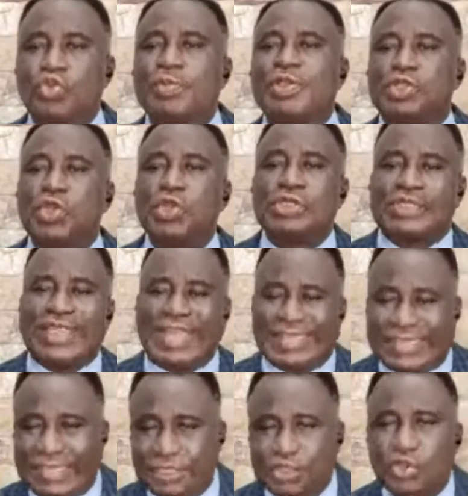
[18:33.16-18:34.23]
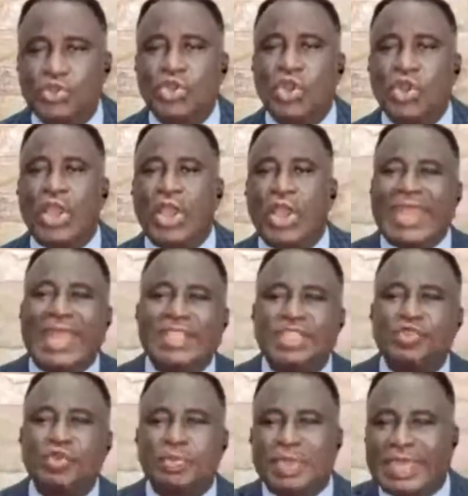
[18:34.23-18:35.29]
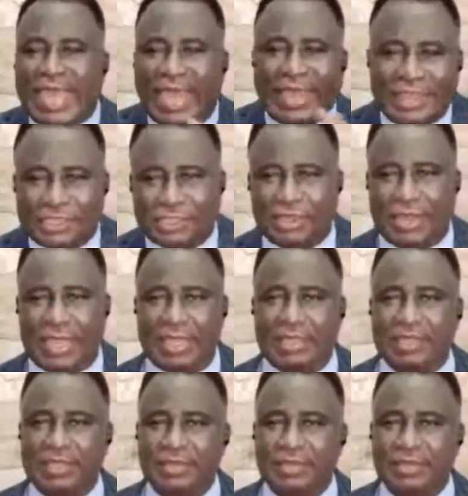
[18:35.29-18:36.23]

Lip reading: You'll be so certain. So your energy will be directional.